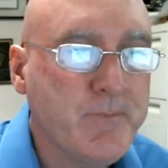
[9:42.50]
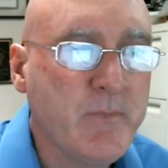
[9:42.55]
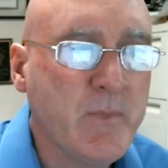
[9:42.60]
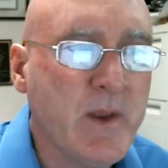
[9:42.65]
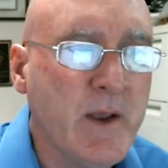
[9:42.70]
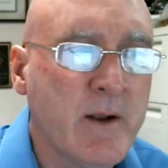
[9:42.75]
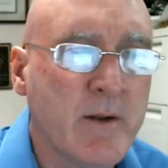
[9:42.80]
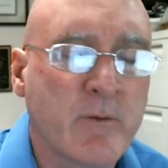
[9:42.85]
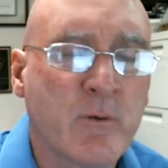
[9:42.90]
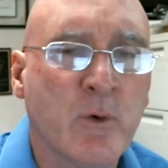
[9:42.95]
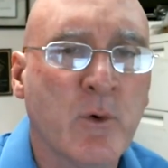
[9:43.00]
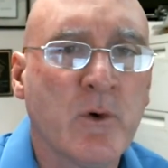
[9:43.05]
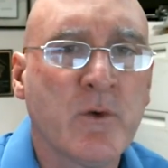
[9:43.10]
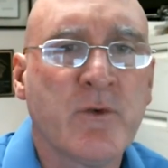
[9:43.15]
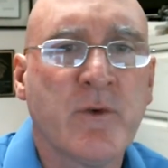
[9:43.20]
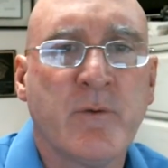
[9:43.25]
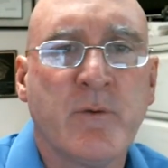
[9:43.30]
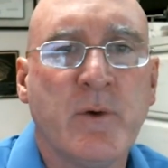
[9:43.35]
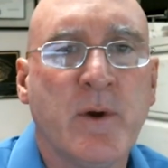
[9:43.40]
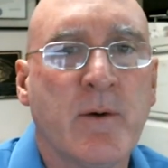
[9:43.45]
And of
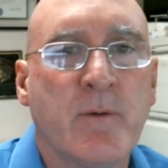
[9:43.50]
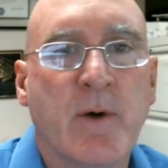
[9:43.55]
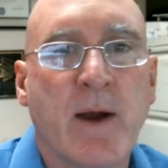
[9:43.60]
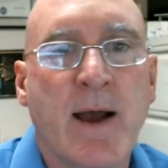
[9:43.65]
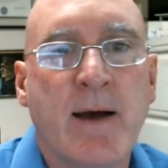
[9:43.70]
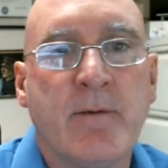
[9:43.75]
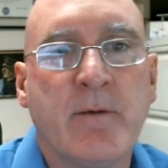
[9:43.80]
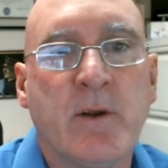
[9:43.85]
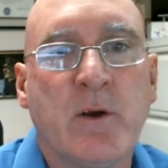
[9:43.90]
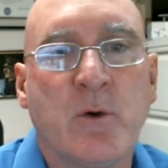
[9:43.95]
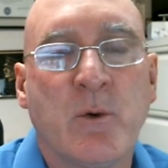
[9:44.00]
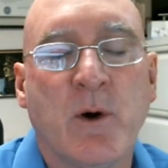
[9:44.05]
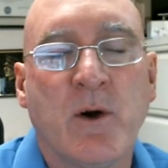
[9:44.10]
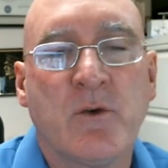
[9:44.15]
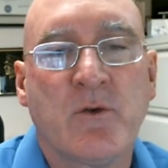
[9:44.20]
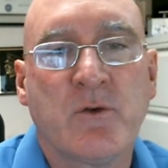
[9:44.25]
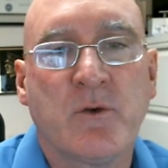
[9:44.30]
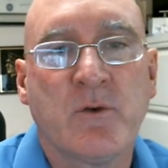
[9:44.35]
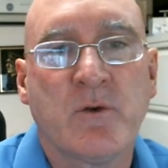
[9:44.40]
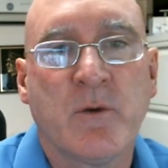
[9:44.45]
course, if you ever have any
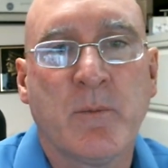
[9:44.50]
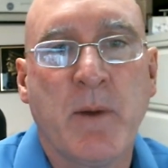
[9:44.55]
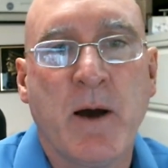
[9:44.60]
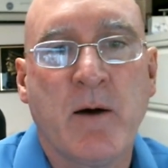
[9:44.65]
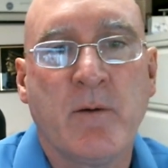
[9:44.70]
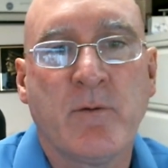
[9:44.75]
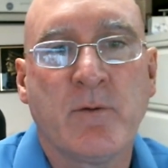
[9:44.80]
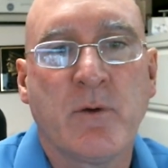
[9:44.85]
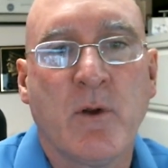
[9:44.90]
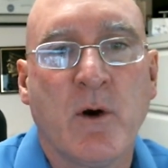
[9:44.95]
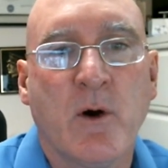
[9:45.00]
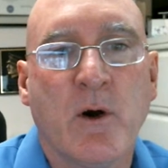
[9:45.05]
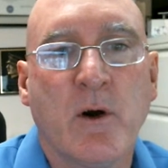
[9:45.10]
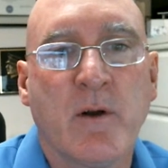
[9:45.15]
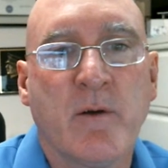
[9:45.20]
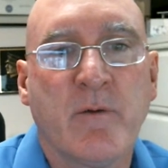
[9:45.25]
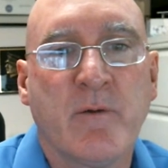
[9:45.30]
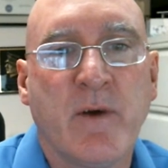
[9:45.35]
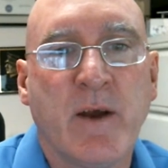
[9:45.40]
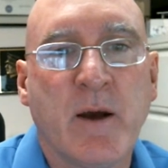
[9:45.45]
questions about
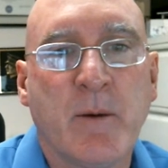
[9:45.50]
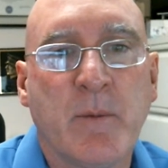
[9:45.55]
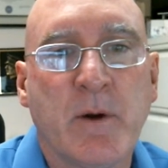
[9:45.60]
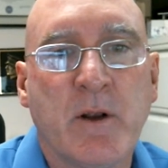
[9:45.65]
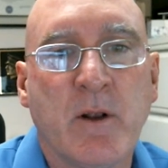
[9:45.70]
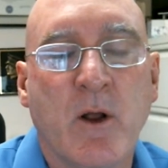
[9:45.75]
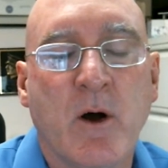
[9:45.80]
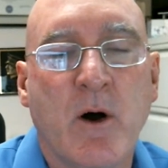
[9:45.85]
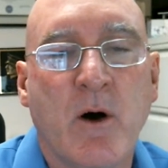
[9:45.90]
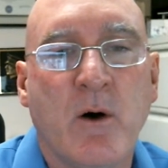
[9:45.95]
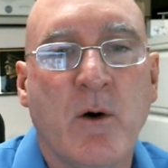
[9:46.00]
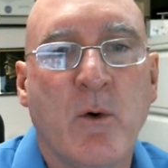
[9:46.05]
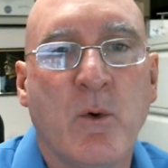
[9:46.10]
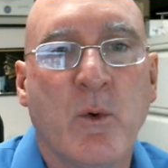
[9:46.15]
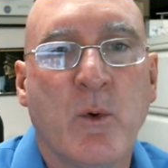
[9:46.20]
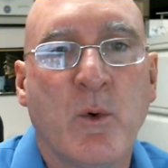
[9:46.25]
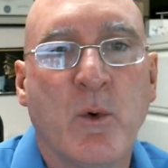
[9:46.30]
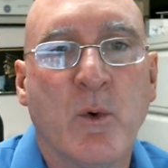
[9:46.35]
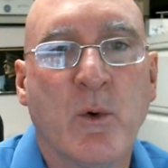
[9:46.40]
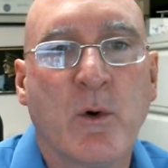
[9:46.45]
Florida family law
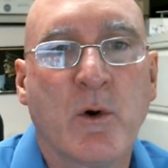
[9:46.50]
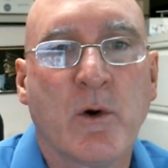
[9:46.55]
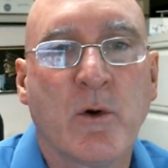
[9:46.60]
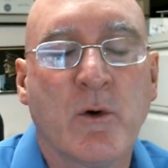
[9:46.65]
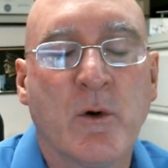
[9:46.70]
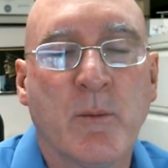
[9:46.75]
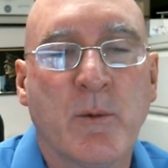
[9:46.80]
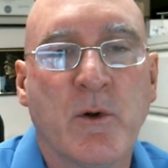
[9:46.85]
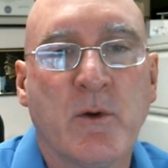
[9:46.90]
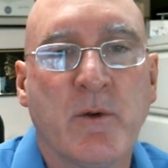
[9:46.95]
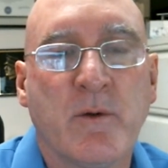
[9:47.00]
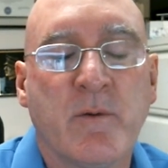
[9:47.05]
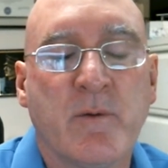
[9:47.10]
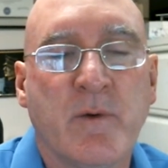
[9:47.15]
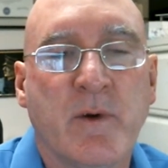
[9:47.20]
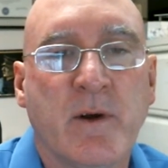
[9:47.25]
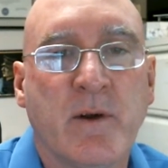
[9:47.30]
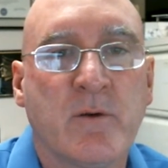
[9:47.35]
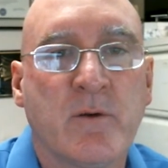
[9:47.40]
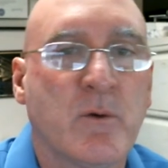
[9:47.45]
or criminal
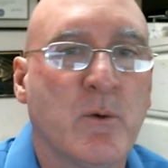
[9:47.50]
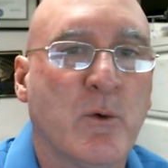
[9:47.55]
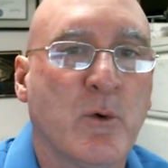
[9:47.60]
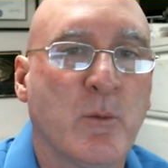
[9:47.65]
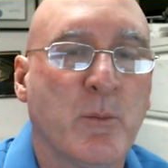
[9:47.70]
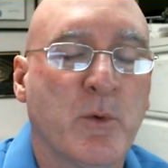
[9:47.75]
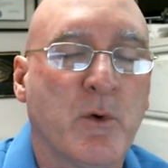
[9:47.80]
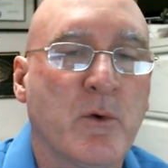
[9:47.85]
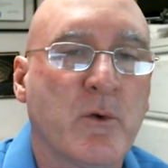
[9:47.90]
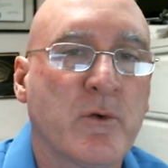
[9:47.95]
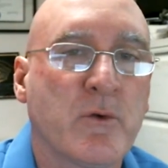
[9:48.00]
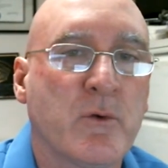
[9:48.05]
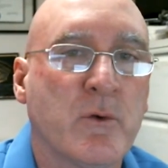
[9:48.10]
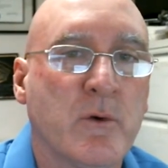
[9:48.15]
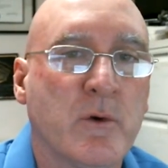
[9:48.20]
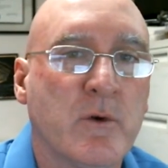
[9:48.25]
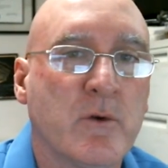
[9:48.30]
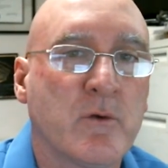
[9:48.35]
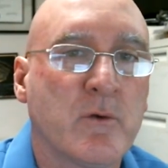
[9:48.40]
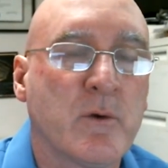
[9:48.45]
defense or personal
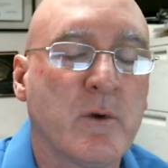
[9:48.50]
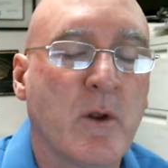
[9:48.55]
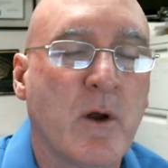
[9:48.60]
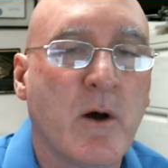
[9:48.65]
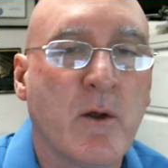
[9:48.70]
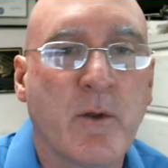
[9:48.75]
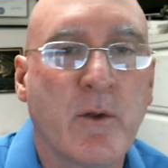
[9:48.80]
injury law,